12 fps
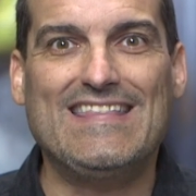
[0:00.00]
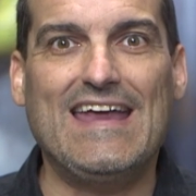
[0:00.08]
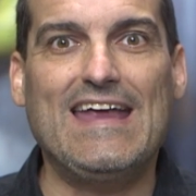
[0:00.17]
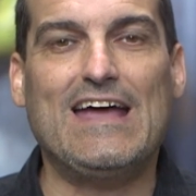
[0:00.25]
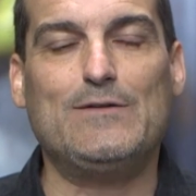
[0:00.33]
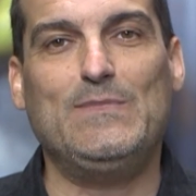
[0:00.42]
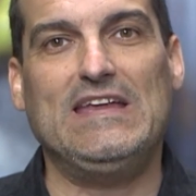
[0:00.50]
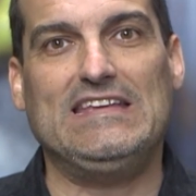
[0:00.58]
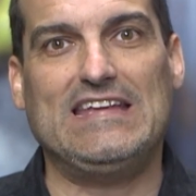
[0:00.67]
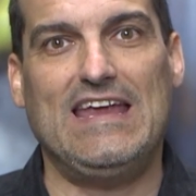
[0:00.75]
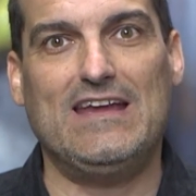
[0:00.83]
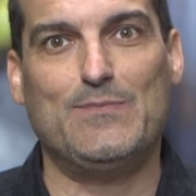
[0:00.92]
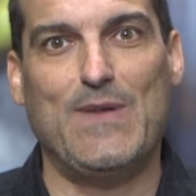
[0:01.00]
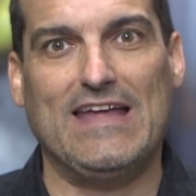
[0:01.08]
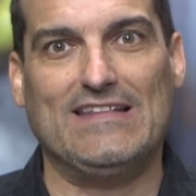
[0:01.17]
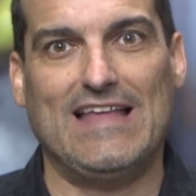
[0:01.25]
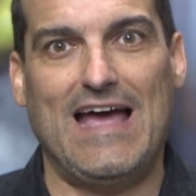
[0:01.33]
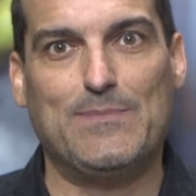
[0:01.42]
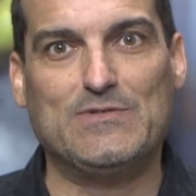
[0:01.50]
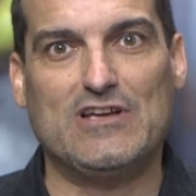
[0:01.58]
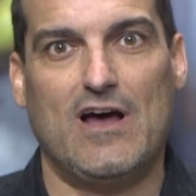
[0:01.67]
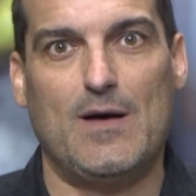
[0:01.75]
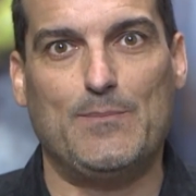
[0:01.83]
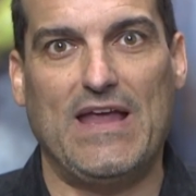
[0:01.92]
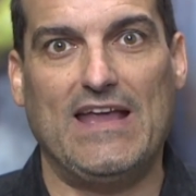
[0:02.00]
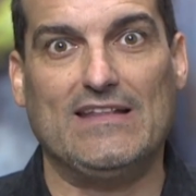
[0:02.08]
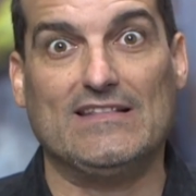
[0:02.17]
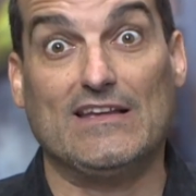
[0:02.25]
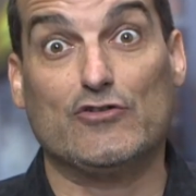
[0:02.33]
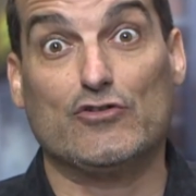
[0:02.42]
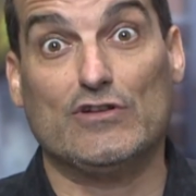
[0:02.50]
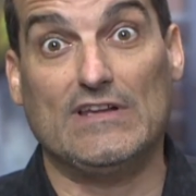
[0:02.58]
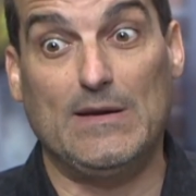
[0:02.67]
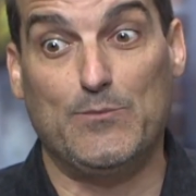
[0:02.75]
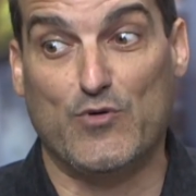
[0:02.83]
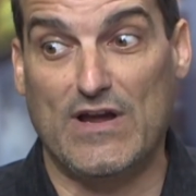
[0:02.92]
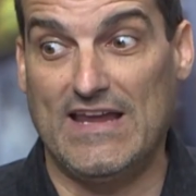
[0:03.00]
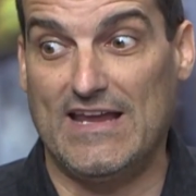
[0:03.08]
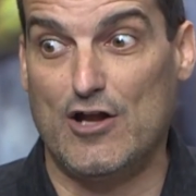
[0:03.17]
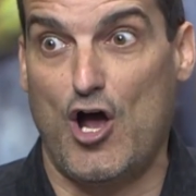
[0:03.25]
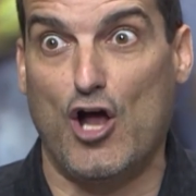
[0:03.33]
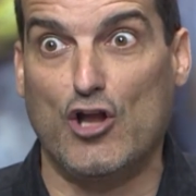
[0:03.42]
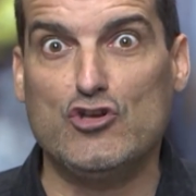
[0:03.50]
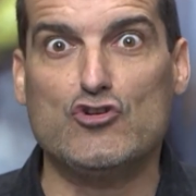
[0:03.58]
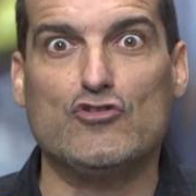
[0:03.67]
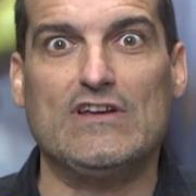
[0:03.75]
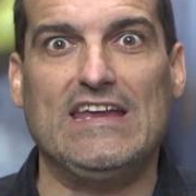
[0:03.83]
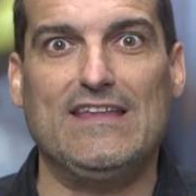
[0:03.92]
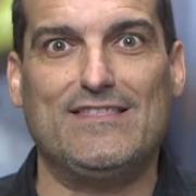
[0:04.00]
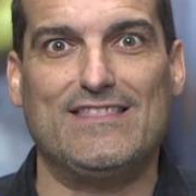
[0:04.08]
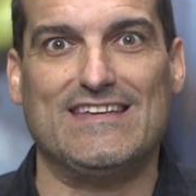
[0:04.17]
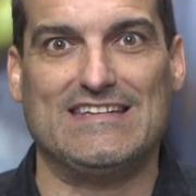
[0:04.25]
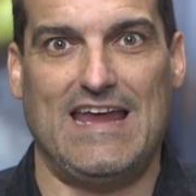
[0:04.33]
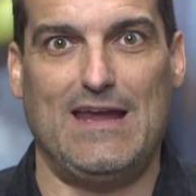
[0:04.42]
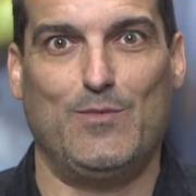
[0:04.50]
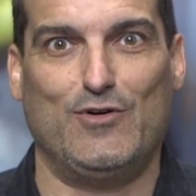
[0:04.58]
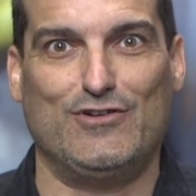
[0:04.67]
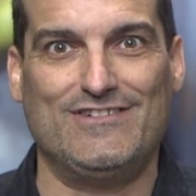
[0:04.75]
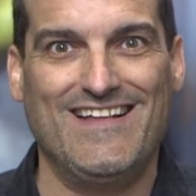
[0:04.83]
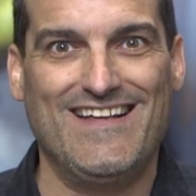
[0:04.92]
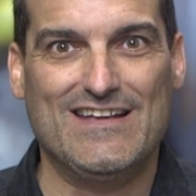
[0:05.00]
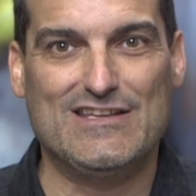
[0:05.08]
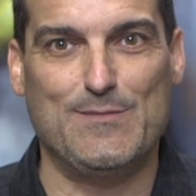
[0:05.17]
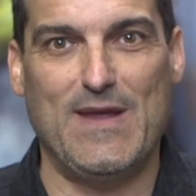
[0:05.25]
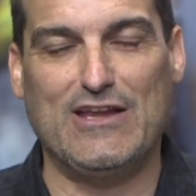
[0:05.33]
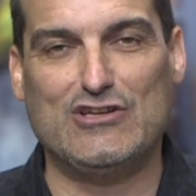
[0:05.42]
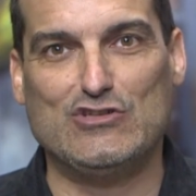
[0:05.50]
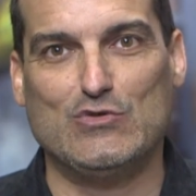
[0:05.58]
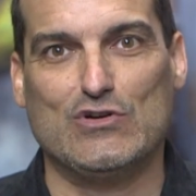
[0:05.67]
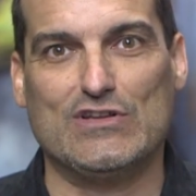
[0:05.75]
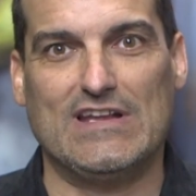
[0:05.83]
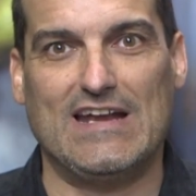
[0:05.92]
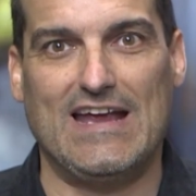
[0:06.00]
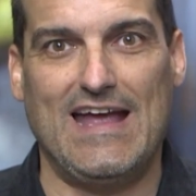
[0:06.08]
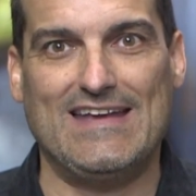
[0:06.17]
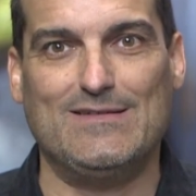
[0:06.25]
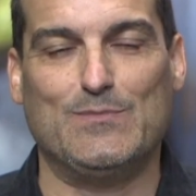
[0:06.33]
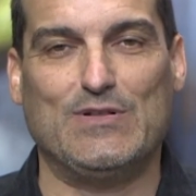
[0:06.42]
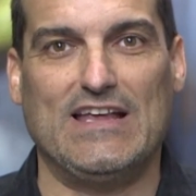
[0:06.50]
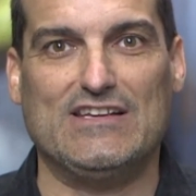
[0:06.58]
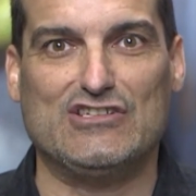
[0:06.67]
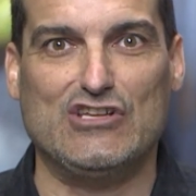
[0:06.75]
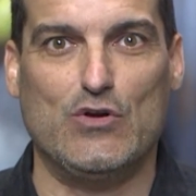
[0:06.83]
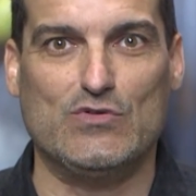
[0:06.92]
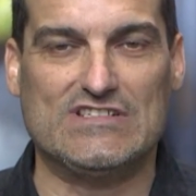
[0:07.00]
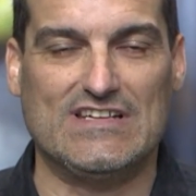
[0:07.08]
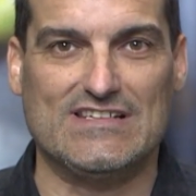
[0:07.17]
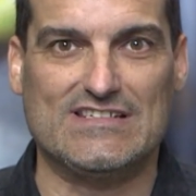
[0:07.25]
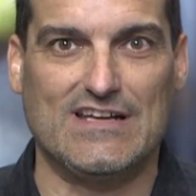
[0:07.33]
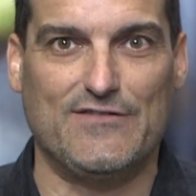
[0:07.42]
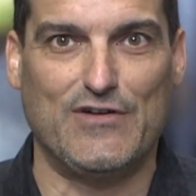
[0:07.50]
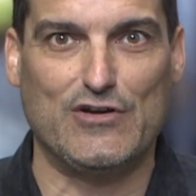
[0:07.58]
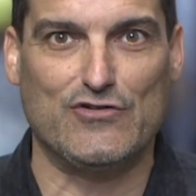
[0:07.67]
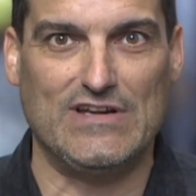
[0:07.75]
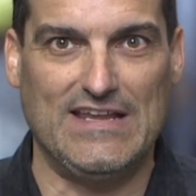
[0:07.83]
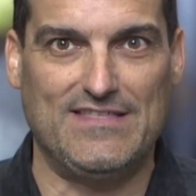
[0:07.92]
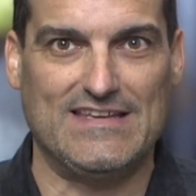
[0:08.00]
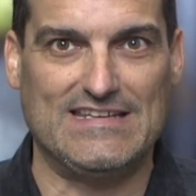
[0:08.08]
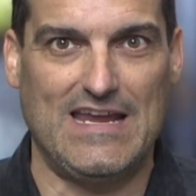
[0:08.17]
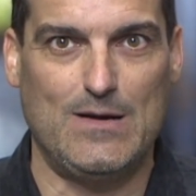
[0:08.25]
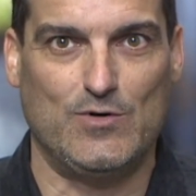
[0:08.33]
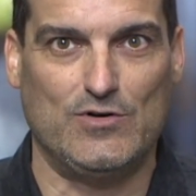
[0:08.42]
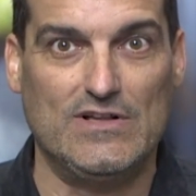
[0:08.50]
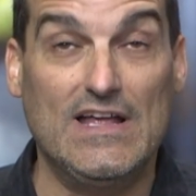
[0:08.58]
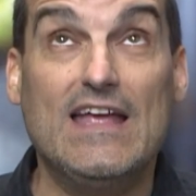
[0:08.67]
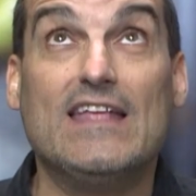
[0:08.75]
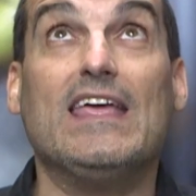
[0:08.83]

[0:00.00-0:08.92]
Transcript: They had me take my laptop and literally bring it underneath the table to make sure that I hadn't placed notes and stuff underneath the table.